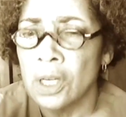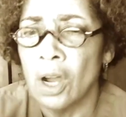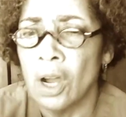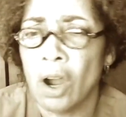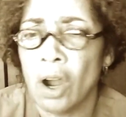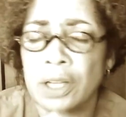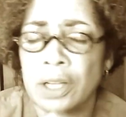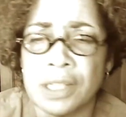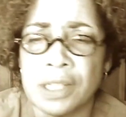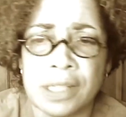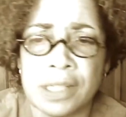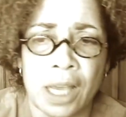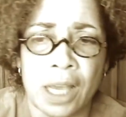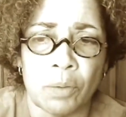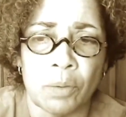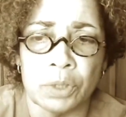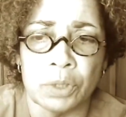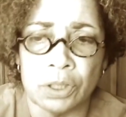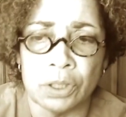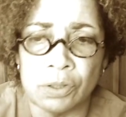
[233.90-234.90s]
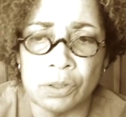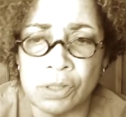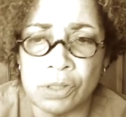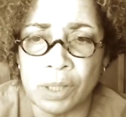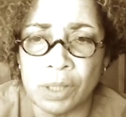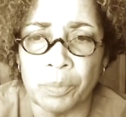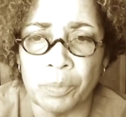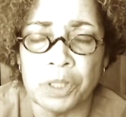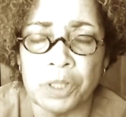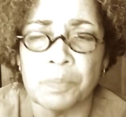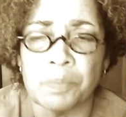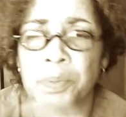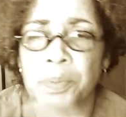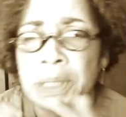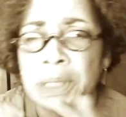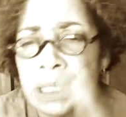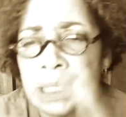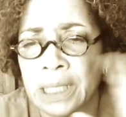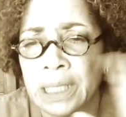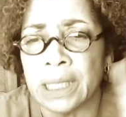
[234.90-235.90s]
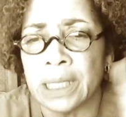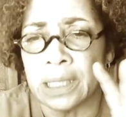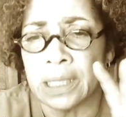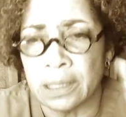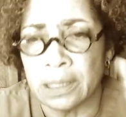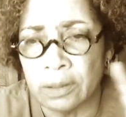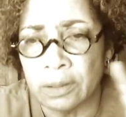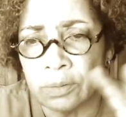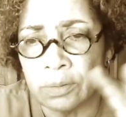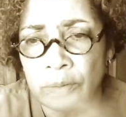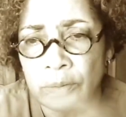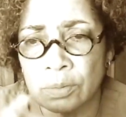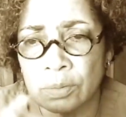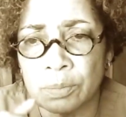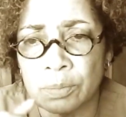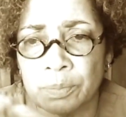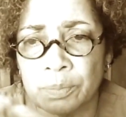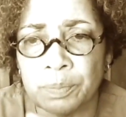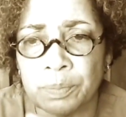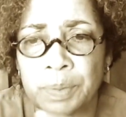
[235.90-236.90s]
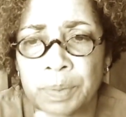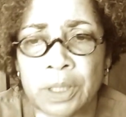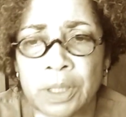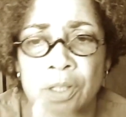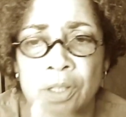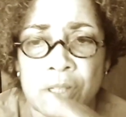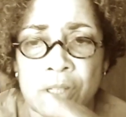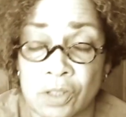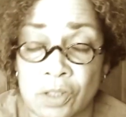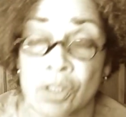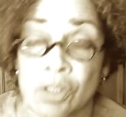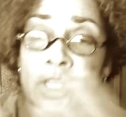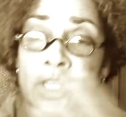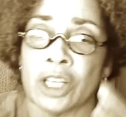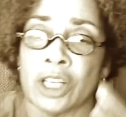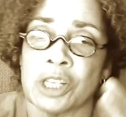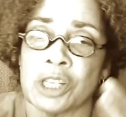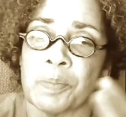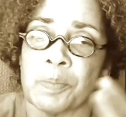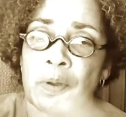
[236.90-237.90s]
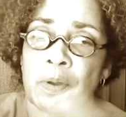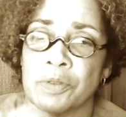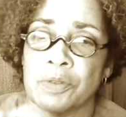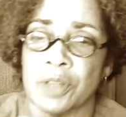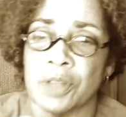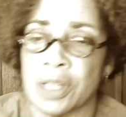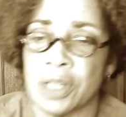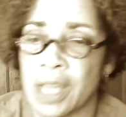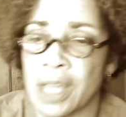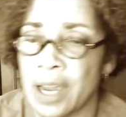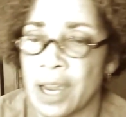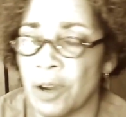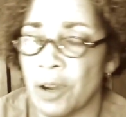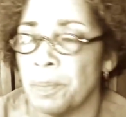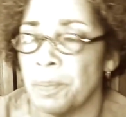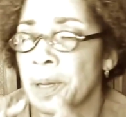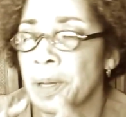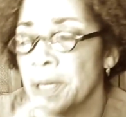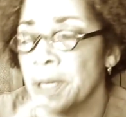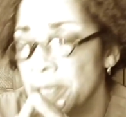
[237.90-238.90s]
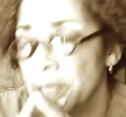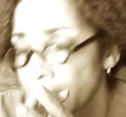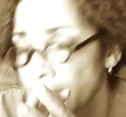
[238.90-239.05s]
Hard to tell when someone's bleeding because it's exposed to the air, but